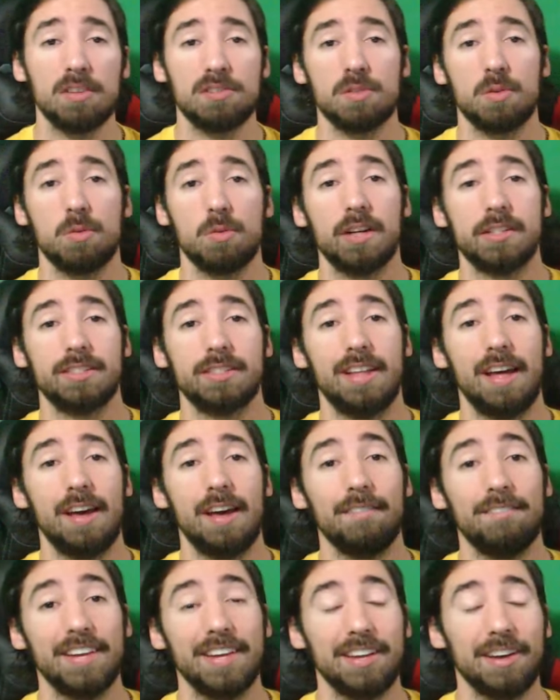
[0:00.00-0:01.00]
so much for
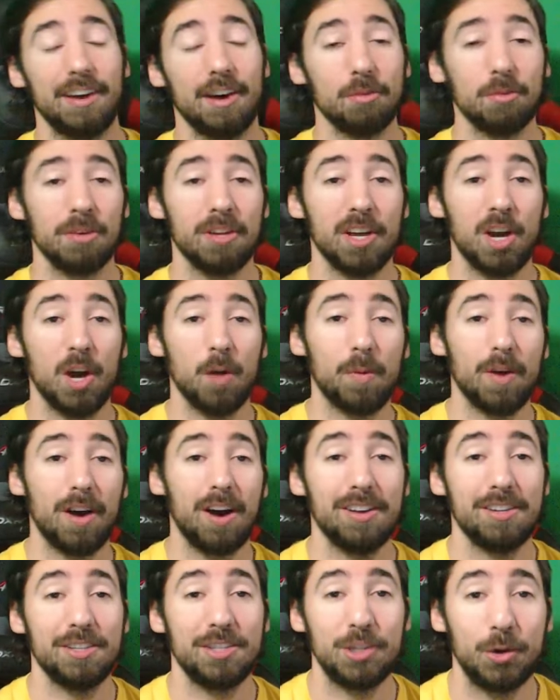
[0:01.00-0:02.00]
watching that video. I really
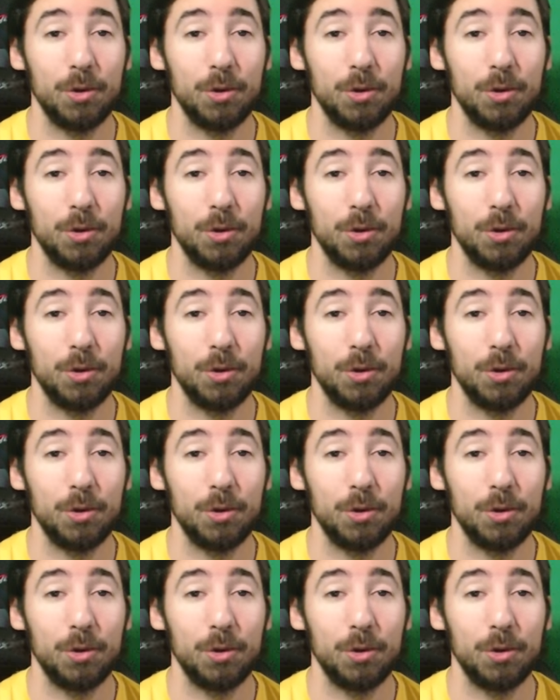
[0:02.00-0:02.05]
hope y'all